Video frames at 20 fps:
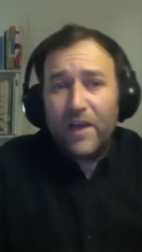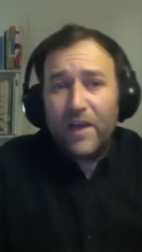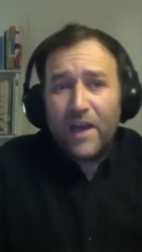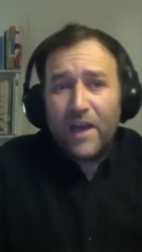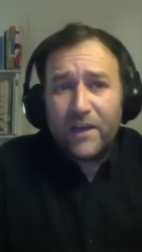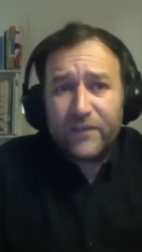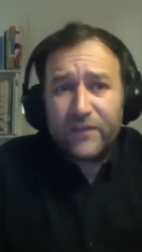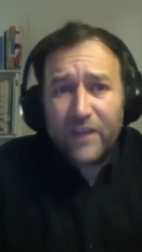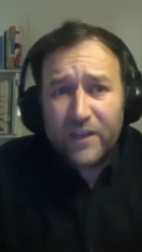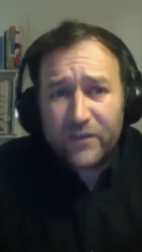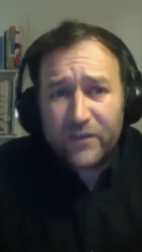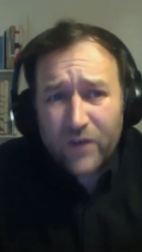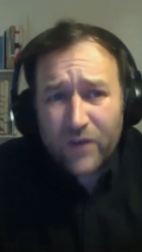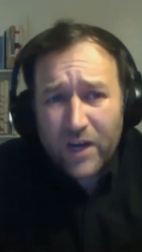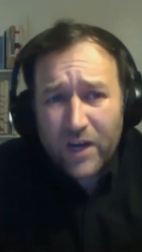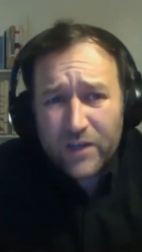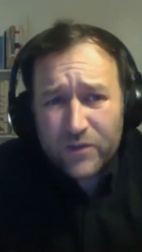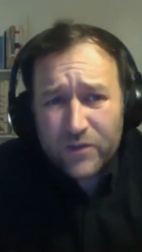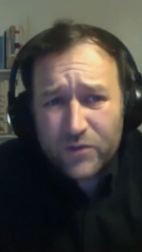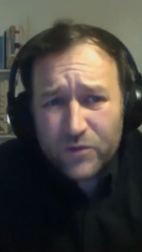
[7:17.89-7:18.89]
as I
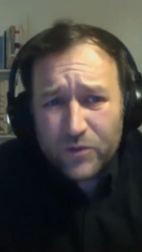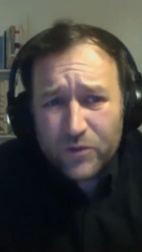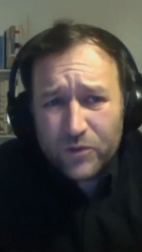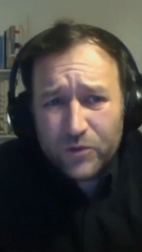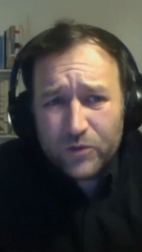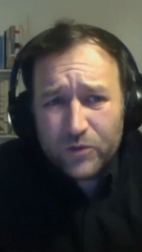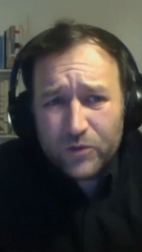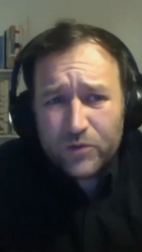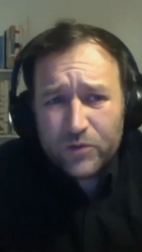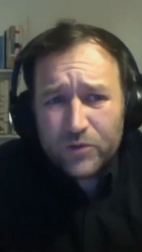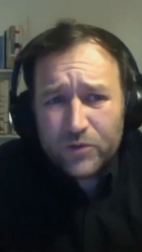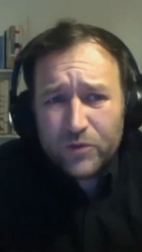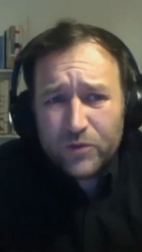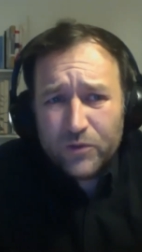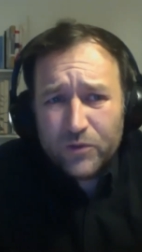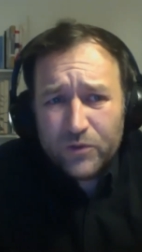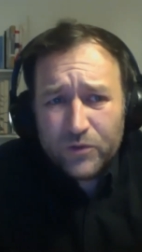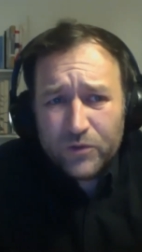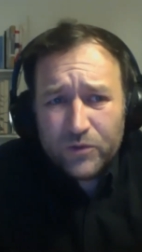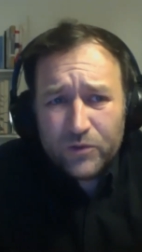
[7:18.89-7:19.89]
tried to
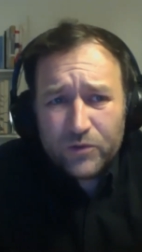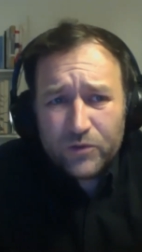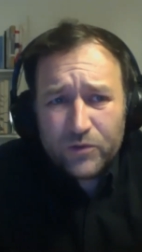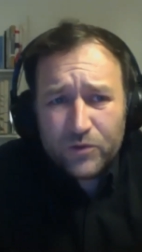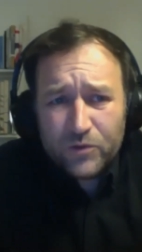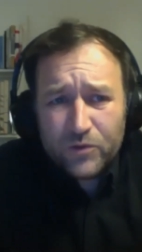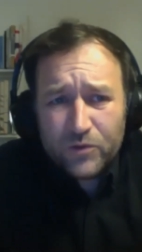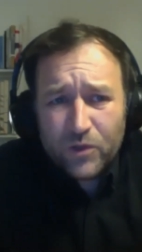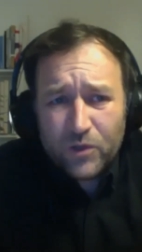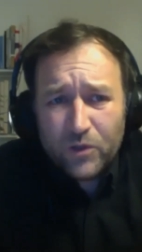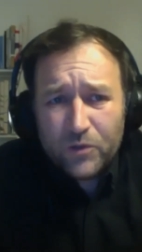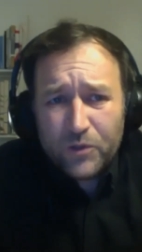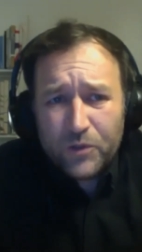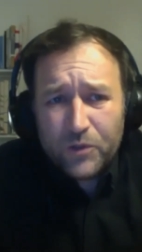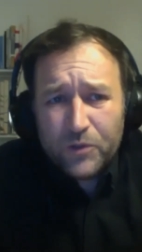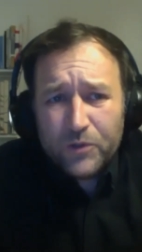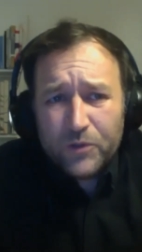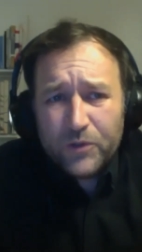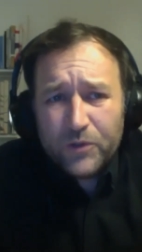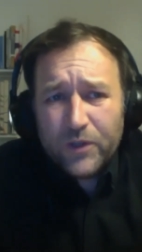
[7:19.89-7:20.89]
to to tell
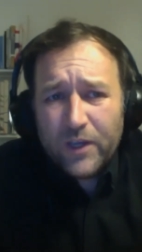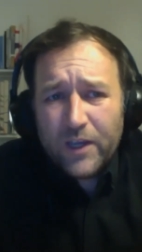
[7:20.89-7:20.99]
you,